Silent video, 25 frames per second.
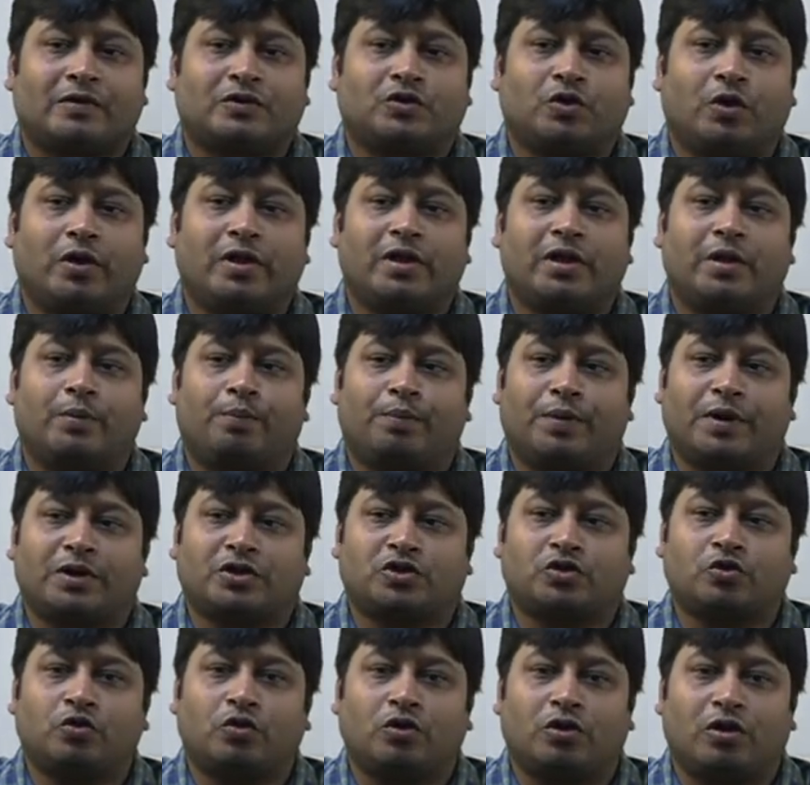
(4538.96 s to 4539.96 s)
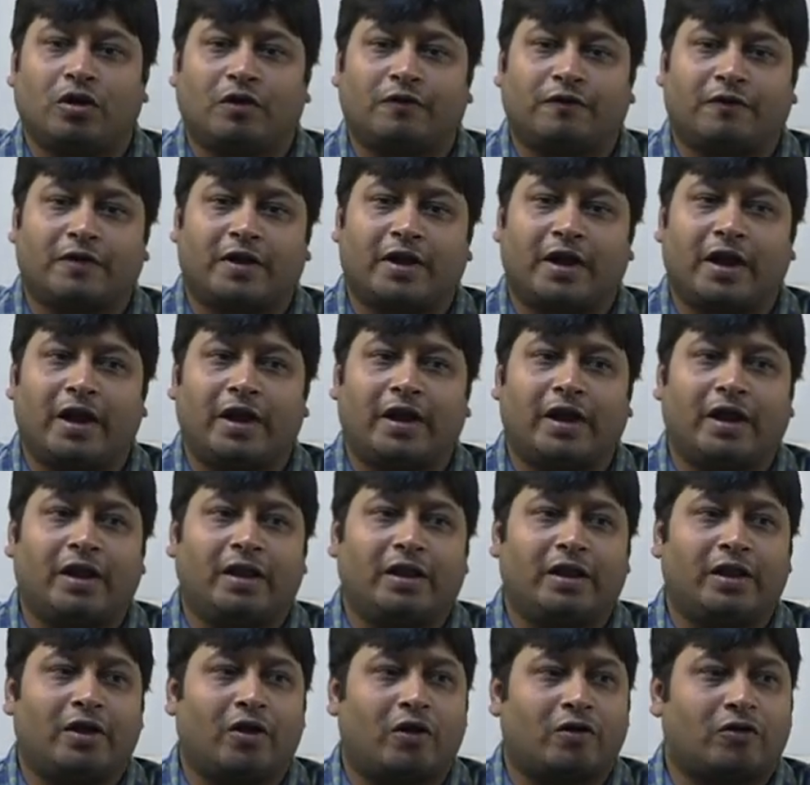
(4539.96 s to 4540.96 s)
So in the pursuit of
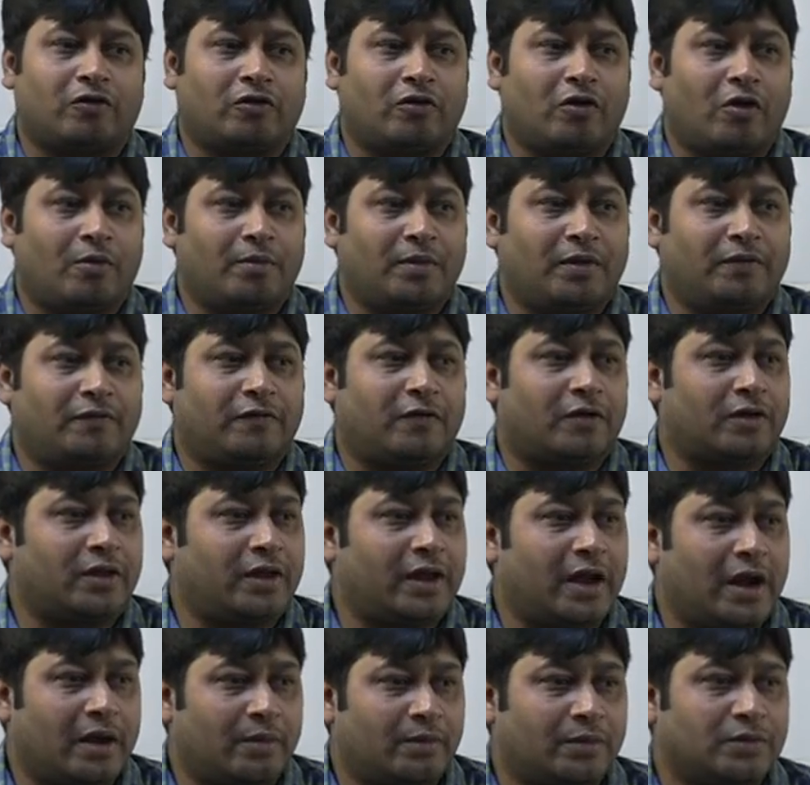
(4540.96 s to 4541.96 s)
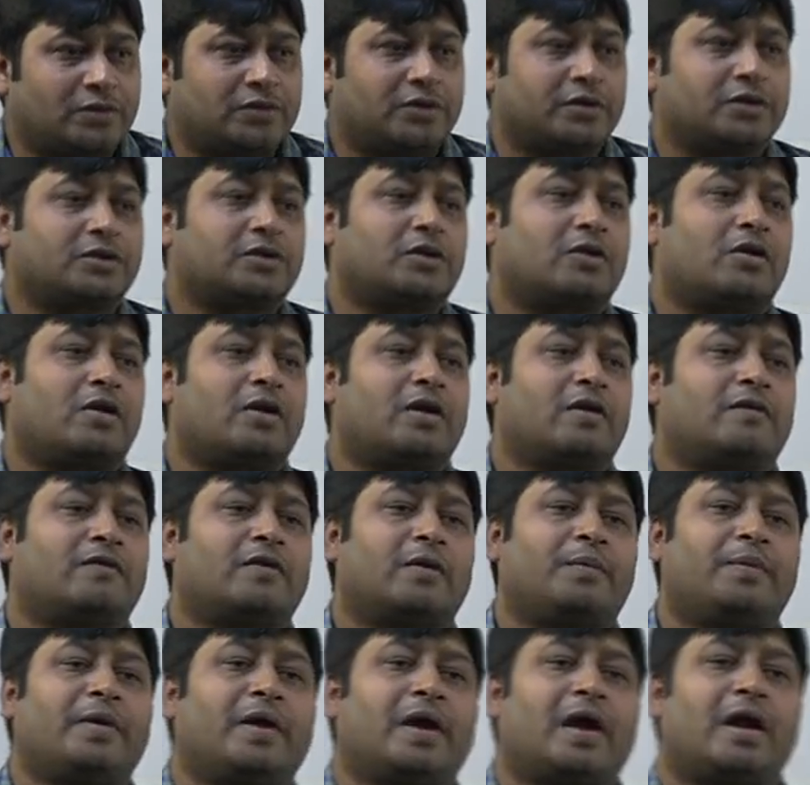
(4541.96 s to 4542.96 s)
creating the autonomy for the administration or
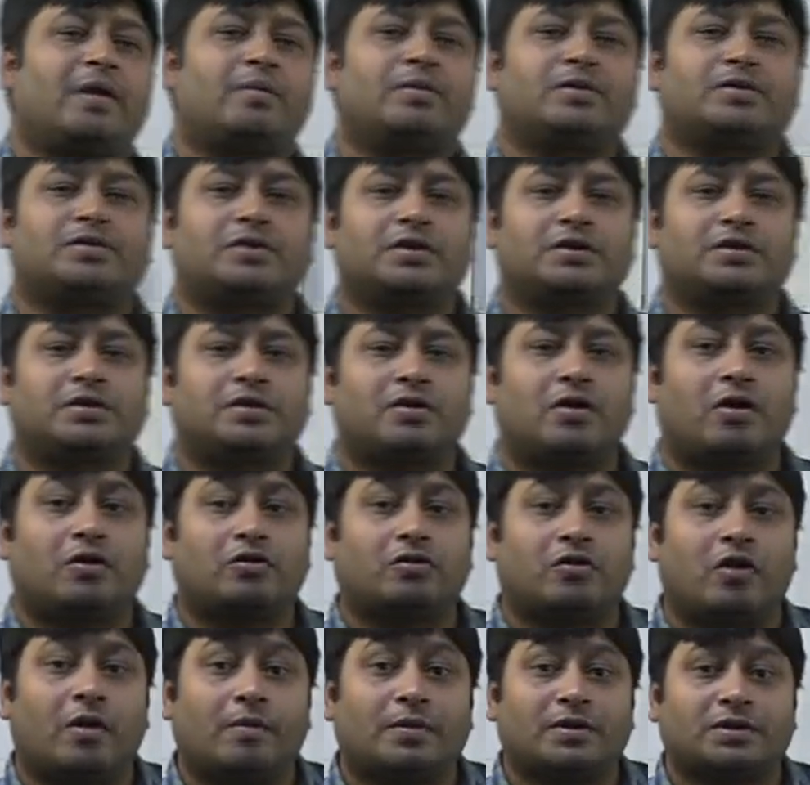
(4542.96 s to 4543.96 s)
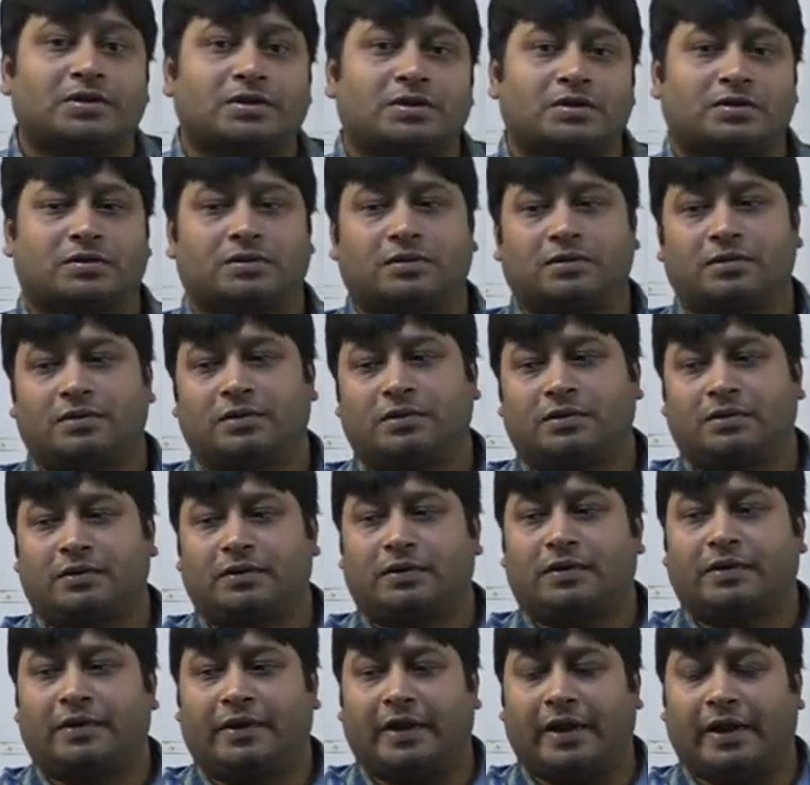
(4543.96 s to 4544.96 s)
developing administration autonomous,
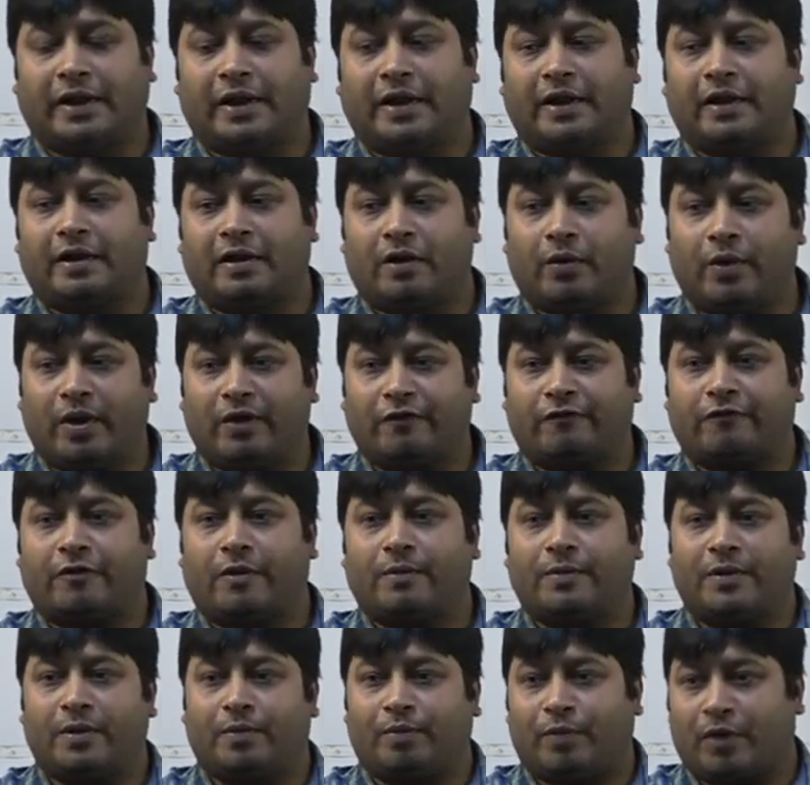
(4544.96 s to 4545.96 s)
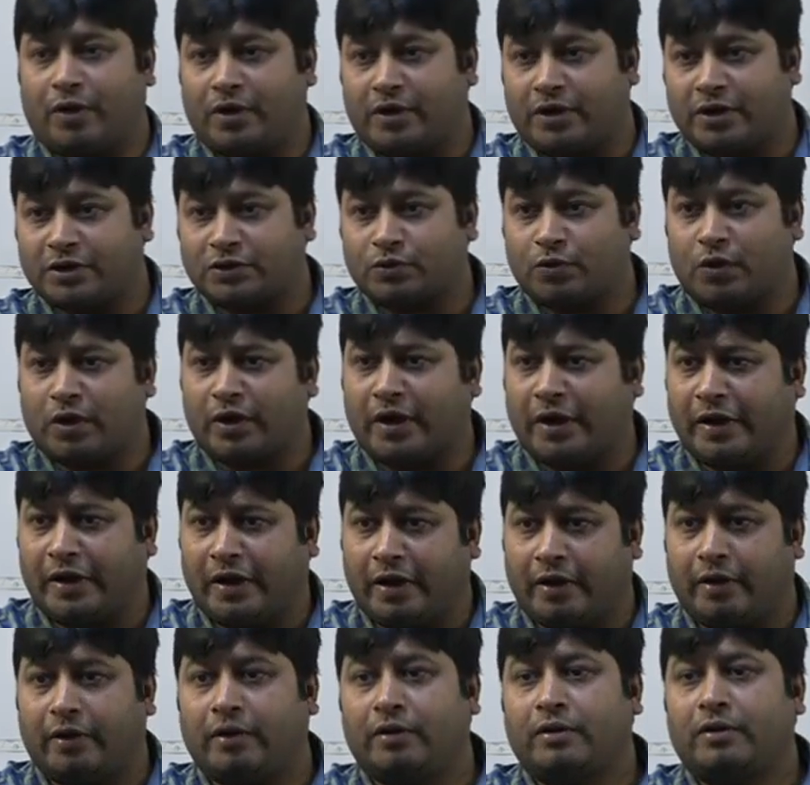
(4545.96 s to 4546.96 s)
taking it away from the politics, what he
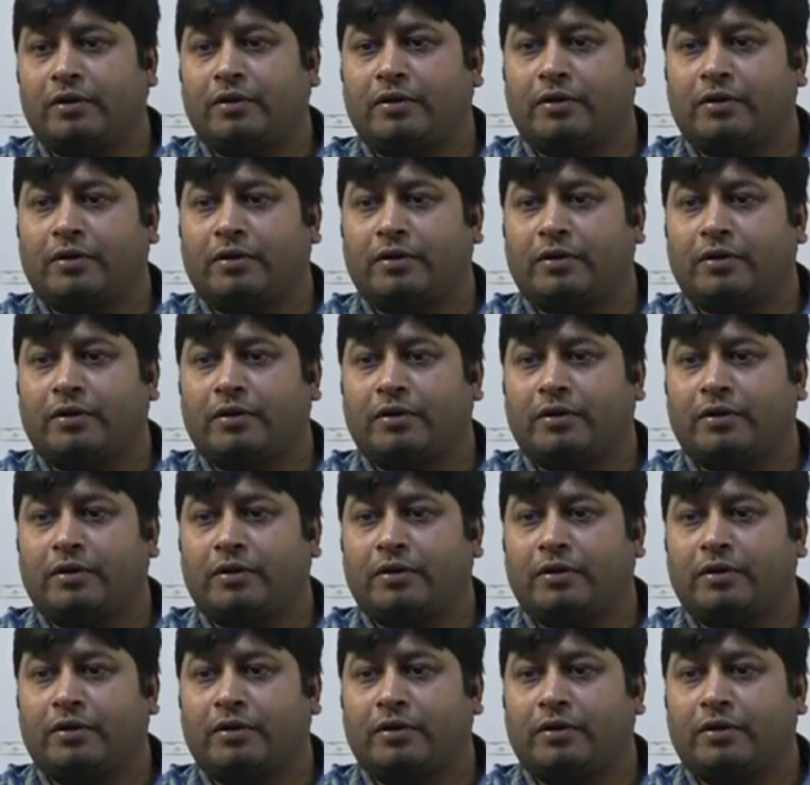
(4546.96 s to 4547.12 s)
did?